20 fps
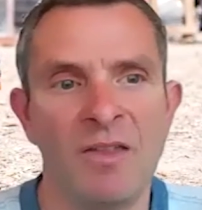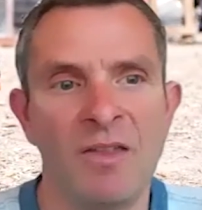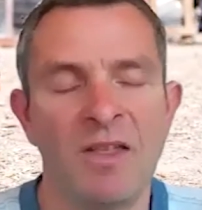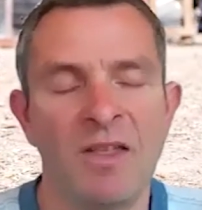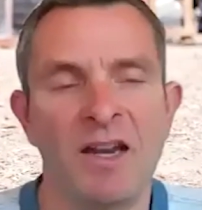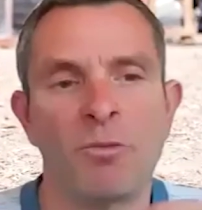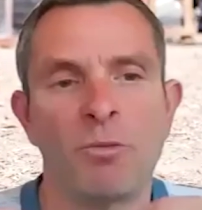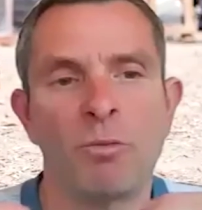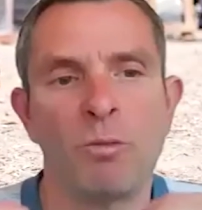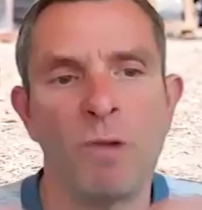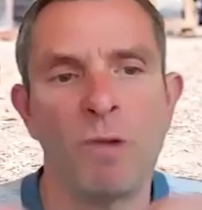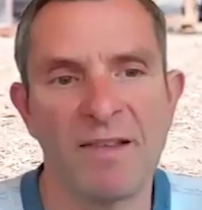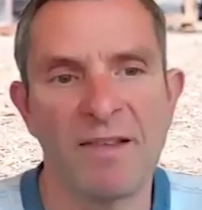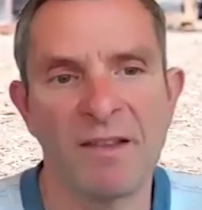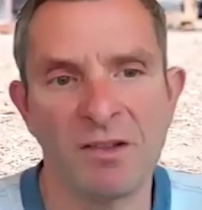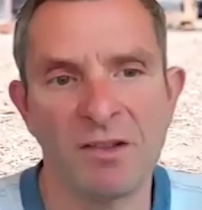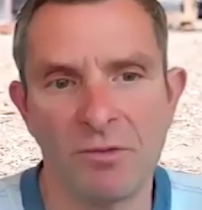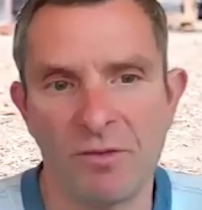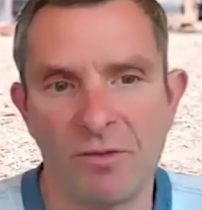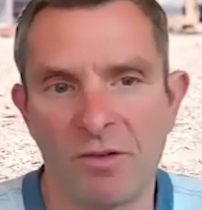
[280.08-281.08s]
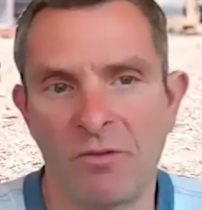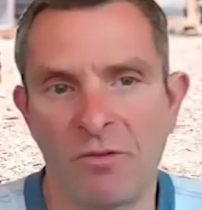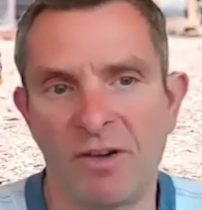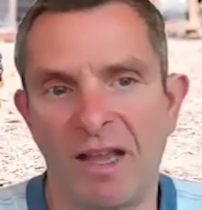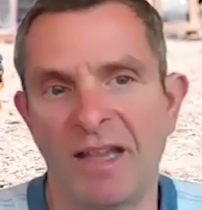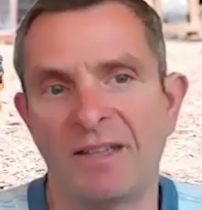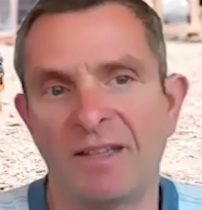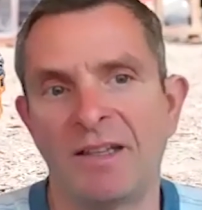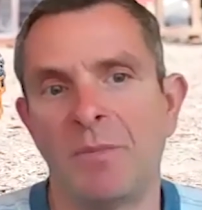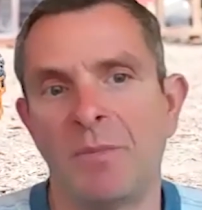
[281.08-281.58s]
that its residues don't
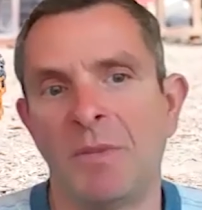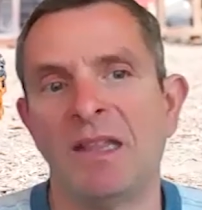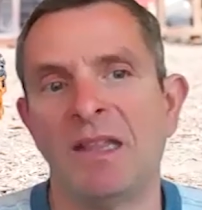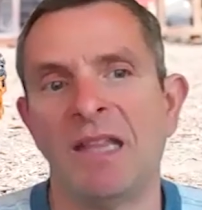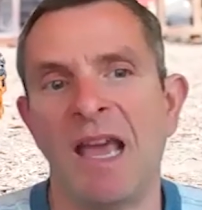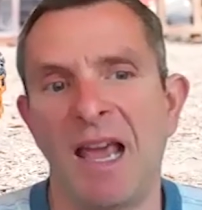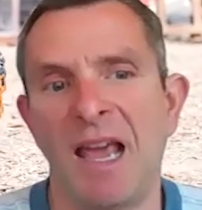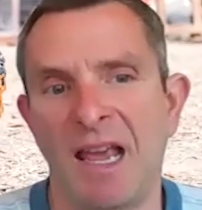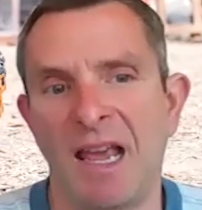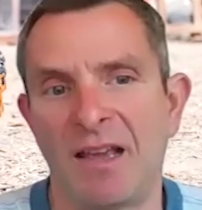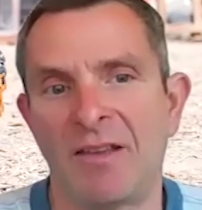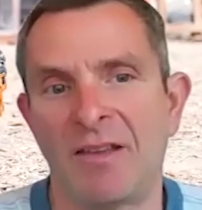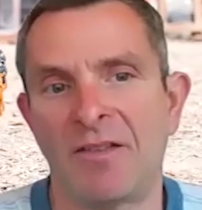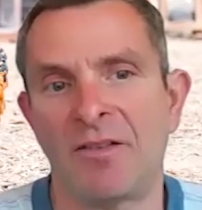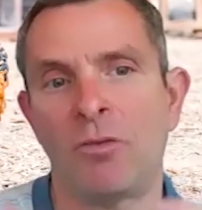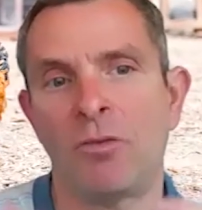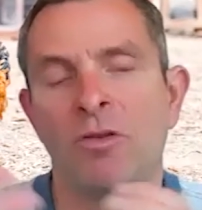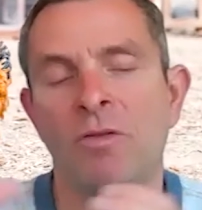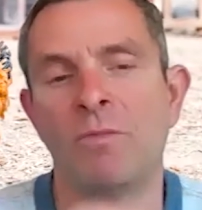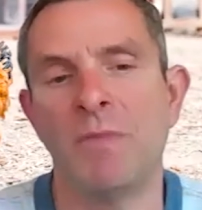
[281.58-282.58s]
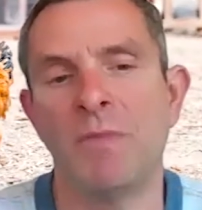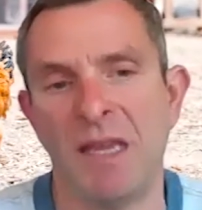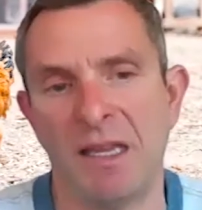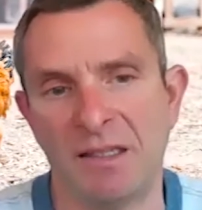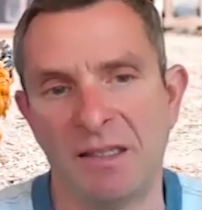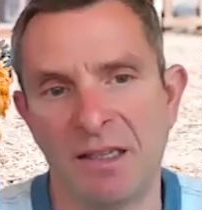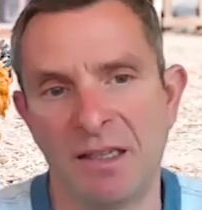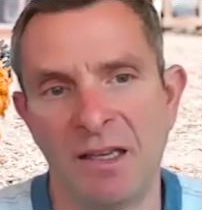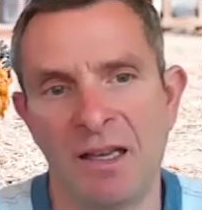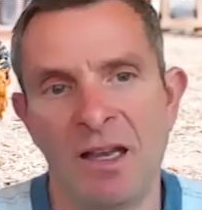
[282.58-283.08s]
end up in the eggs or
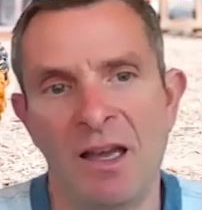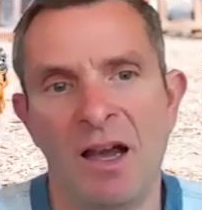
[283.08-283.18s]
meat.